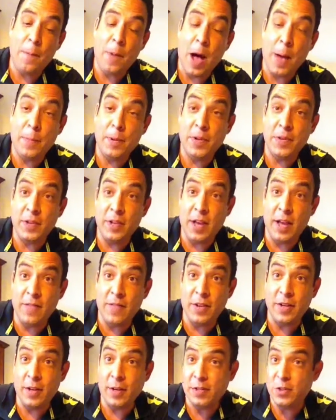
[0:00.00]
pop it in the
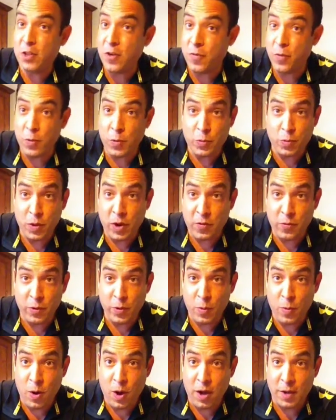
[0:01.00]
oven, and serve it with whatever we
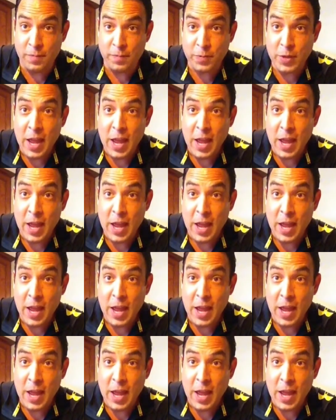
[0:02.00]
want.